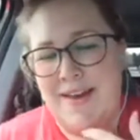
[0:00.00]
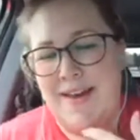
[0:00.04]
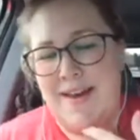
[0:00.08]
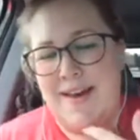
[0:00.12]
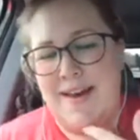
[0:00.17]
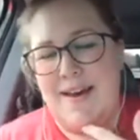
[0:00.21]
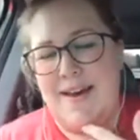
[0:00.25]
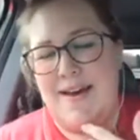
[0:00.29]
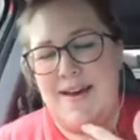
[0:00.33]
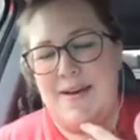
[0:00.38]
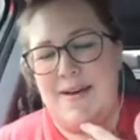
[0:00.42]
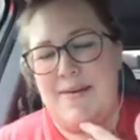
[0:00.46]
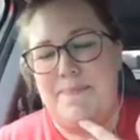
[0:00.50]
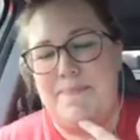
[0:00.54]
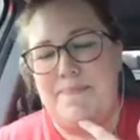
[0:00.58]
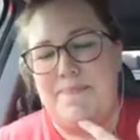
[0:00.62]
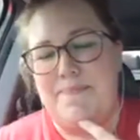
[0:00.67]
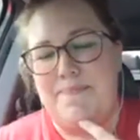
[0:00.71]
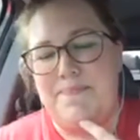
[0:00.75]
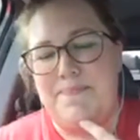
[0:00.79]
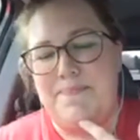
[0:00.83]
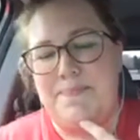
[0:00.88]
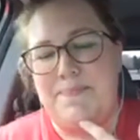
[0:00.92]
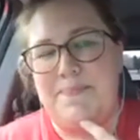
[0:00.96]

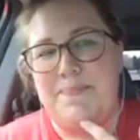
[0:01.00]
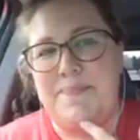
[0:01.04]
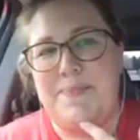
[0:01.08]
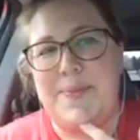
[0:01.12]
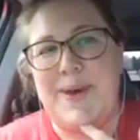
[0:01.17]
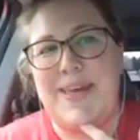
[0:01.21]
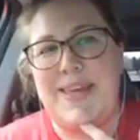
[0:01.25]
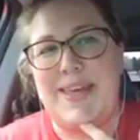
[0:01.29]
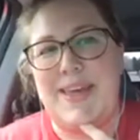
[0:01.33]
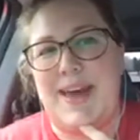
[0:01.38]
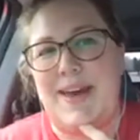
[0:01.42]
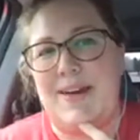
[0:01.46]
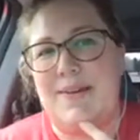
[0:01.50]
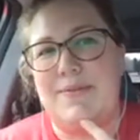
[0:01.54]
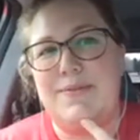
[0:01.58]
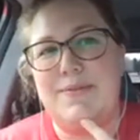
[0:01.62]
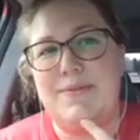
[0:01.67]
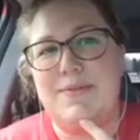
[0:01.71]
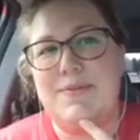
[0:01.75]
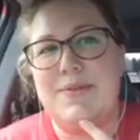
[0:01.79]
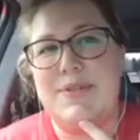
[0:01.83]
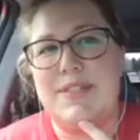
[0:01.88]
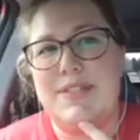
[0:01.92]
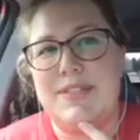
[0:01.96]
But yeah,
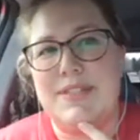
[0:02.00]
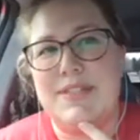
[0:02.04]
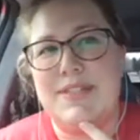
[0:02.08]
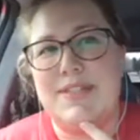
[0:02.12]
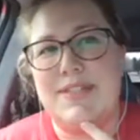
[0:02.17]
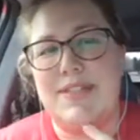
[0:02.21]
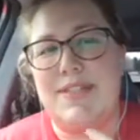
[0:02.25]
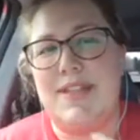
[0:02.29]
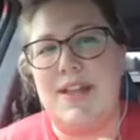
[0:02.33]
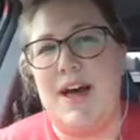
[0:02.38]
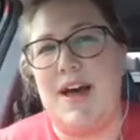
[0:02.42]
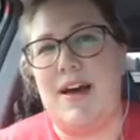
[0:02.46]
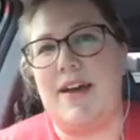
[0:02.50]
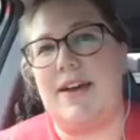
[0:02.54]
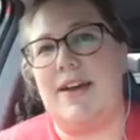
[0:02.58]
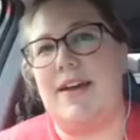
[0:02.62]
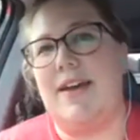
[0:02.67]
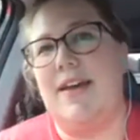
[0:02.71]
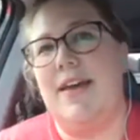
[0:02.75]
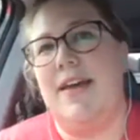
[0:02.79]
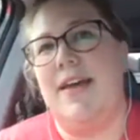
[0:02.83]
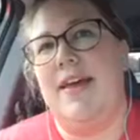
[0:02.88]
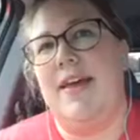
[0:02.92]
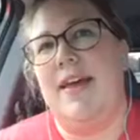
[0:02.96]
it was just luck.
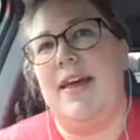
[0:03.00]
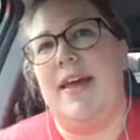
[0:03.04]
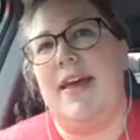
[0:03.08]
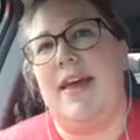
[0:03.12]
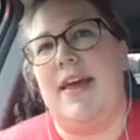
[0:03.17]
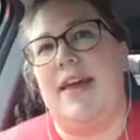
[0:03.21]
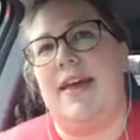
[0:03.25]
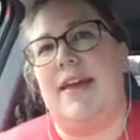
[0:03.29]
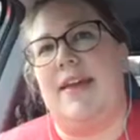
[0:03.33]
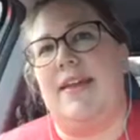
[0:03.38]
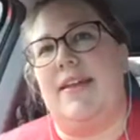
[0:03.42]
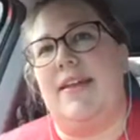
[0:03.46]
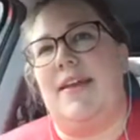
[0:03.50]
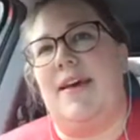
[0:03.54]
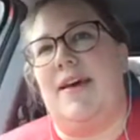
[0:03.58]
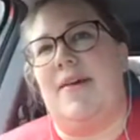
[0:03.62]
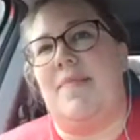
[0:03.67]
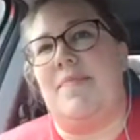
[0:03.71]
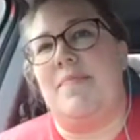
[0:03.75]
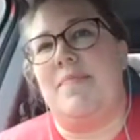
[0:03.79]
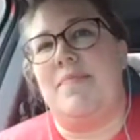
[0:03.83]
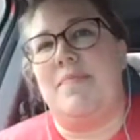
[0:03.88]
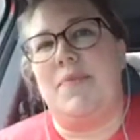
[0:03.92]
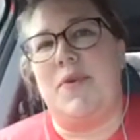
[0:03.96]

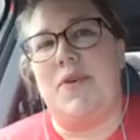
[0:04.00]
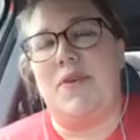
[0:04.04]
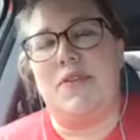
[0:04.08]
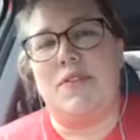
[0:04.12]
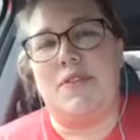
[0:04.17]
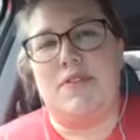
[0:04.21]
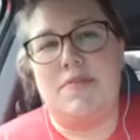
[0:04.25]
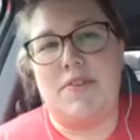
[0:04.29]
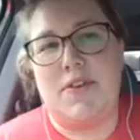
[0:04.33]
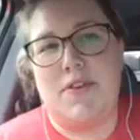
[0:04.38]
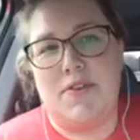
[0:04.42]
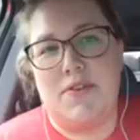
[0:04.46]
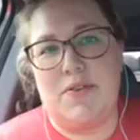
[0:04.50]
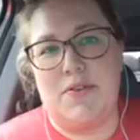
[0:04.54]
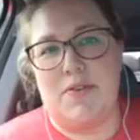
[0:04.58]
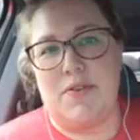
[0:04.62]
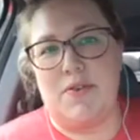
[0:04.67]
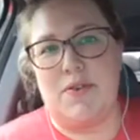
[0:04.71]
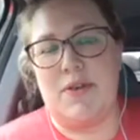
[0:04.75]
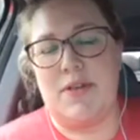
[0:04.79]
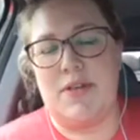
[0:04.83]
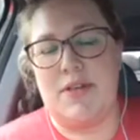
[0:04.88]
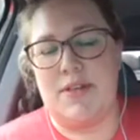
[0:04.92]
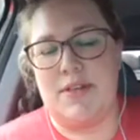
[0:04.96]
And most of
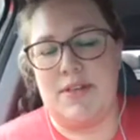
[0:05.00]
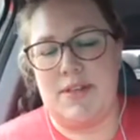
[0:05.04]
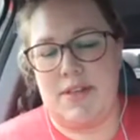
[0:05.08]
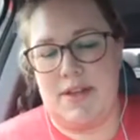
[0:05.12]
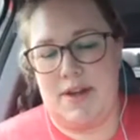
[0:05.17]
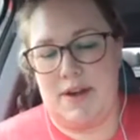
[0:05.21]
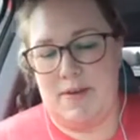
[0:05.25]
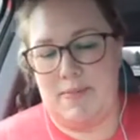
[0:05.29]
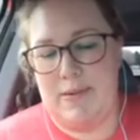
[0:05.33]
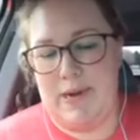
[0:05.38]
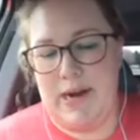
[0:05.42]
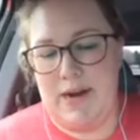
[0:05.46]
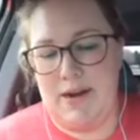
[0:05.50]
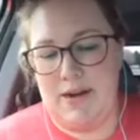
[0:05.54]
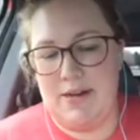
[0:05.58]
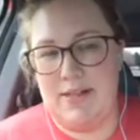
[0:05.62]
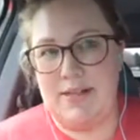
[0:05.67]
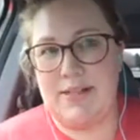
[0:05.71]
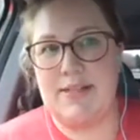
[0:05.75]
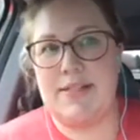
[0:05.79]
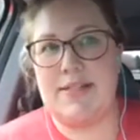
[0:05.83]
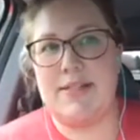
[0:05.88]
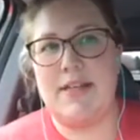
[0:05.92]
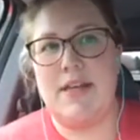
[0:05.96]
you that are
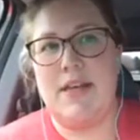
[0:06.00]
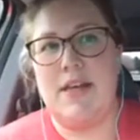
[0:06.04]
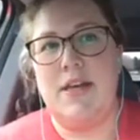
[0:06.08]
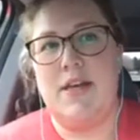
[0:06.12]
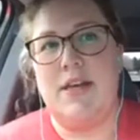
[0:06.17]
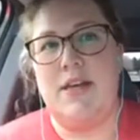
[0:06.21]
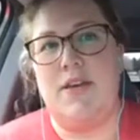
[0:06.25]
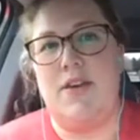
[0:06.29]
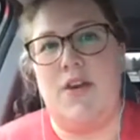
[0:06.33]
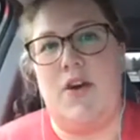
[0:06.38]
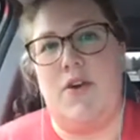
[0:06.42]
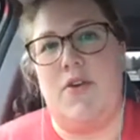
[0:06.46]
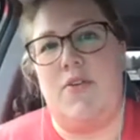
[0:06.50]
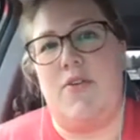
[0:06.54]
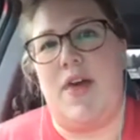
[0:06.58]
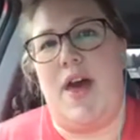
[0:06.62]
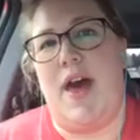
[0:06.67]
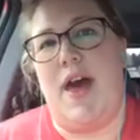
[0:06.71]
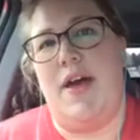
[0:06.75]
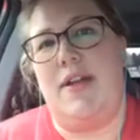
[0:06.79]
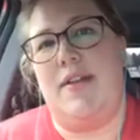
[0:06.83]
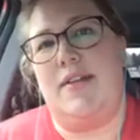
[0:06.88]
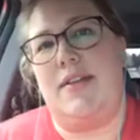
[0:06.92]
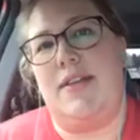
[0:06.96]
parents know
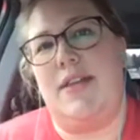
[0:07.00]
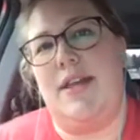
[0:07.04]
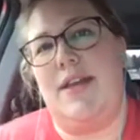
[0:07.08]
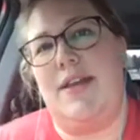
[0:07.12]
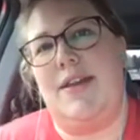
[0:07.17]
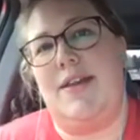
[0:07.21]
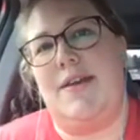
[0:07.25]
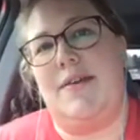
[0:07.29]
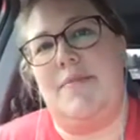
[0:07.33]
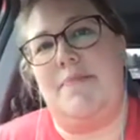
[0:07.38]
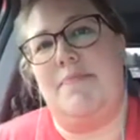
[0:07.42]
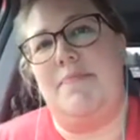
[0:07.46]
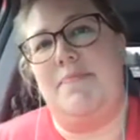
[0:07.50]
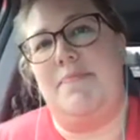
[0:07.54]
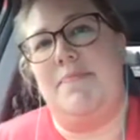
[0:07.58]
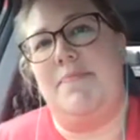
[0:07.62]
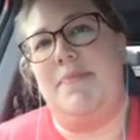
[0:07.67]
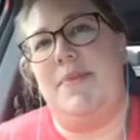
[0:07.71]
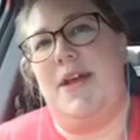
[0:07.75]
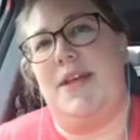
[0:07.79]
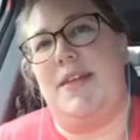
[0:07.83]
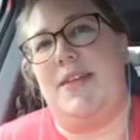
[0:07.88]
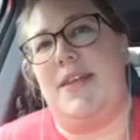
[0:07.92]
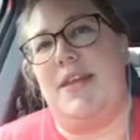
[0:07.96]
that
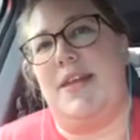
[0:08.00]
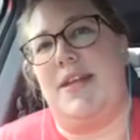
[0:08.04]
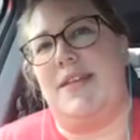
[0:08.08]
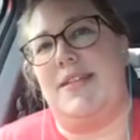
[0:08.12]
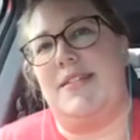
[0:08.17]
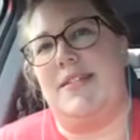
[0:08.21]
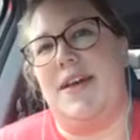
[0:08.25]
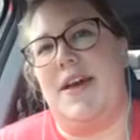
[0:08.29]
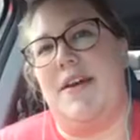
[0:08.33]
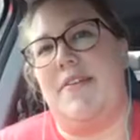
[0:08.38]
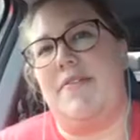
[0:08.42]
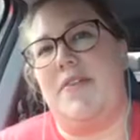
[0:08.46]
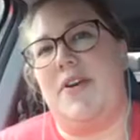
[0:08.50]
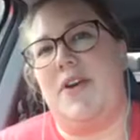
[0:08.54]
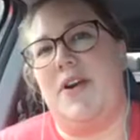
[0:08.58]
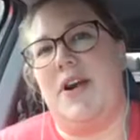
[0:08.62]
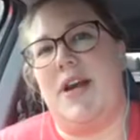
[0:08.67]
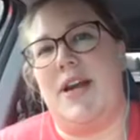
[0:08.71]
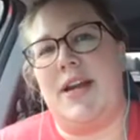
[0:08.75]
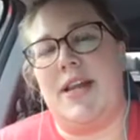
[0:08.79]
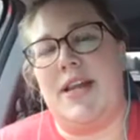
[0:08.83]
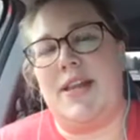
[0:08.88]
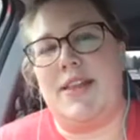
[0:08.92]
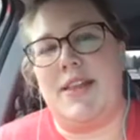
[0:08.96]
nothing is ever
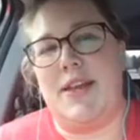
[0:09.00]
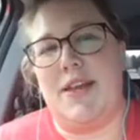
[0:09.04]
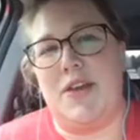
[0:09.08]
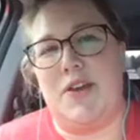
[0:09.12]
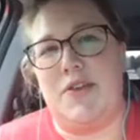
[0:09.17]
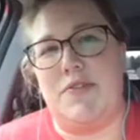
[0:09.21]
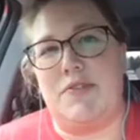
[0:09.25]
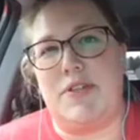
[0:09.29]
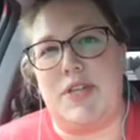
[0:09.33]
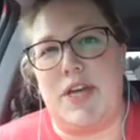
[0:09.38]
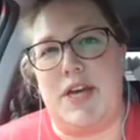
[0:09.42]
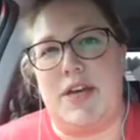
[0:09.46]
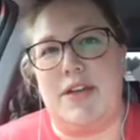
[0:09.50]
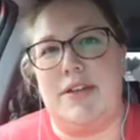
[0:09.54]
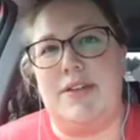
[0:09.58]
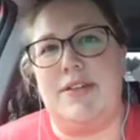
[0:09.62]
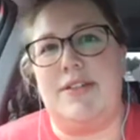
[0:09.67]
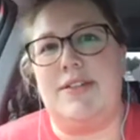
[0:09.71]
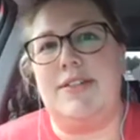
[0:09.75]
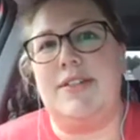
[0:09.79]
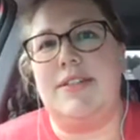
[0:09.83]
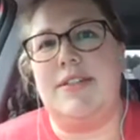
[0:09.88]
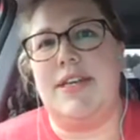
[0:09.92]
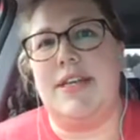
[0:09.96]
anything you've
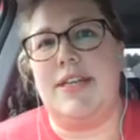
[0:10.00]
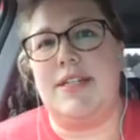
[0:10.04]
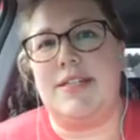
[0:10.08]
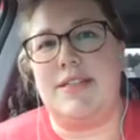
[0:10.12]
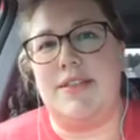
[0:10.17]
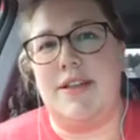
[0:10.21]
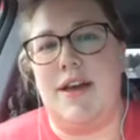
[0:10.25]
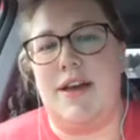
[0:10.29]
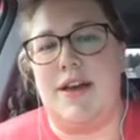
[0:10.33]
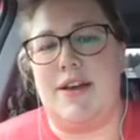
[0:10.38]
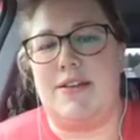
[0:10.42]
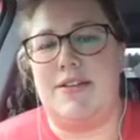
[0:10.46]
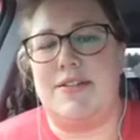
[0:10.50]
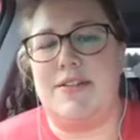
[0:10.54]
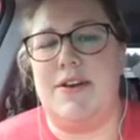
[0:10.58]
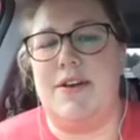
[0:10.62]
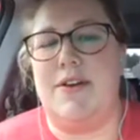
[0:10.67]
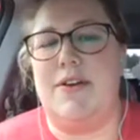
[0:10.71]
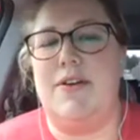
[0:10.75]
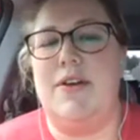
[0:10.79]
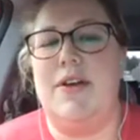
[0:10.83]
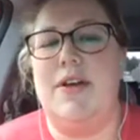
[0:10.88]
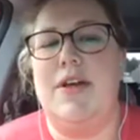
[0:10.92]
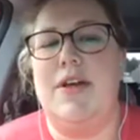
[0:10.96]
done, it's luck. So